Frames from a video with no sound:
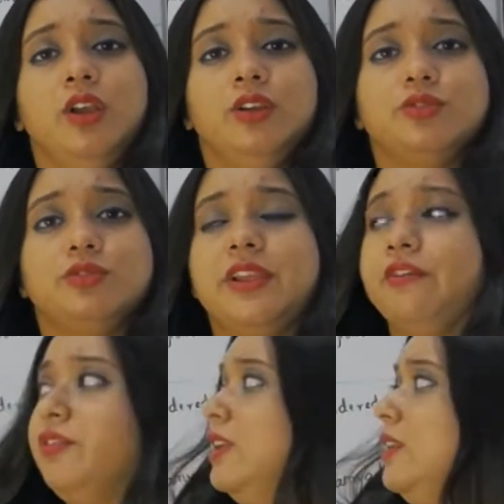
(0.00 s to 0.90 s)
So
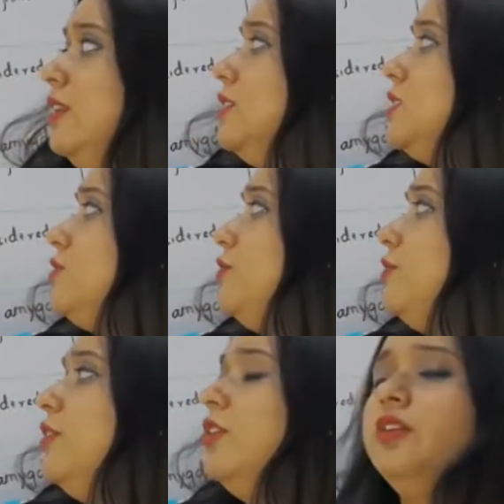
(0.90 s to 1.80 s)
definitely this
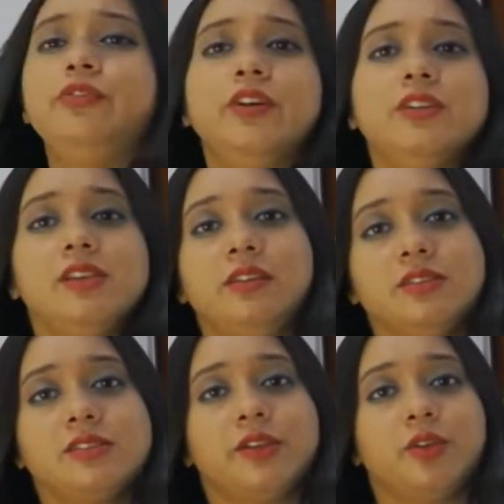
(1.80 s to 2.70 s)
first
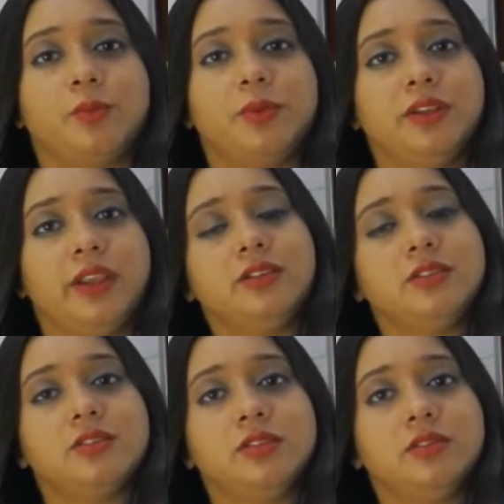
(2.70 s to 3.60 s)
sentence cannot be the
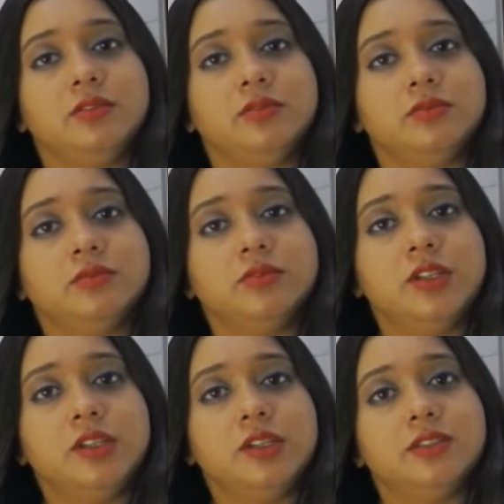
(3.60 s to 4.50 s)
next
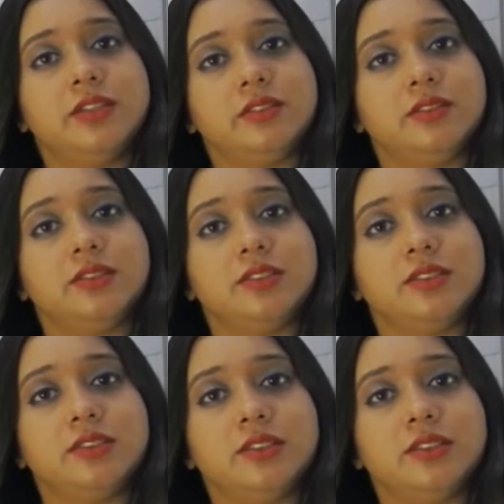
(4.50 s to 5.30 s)
sentence.